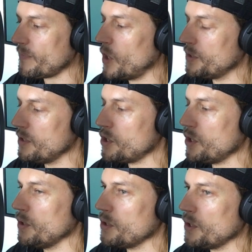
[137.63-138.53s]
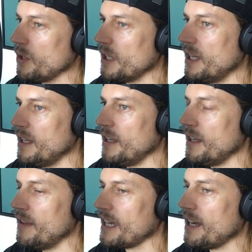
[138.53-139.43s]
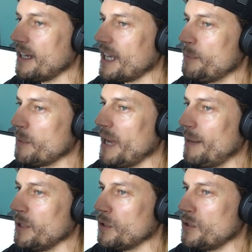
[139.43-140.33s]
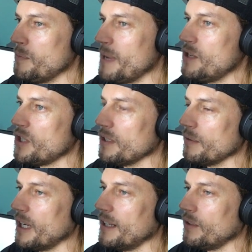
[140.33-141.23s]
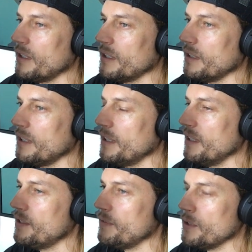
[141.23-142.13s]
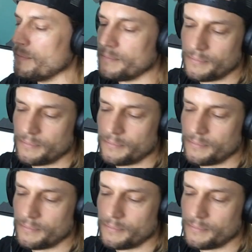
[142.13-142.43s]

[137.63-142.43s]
Onto the show. So that kind of comes about because you mention it, right, in an interview.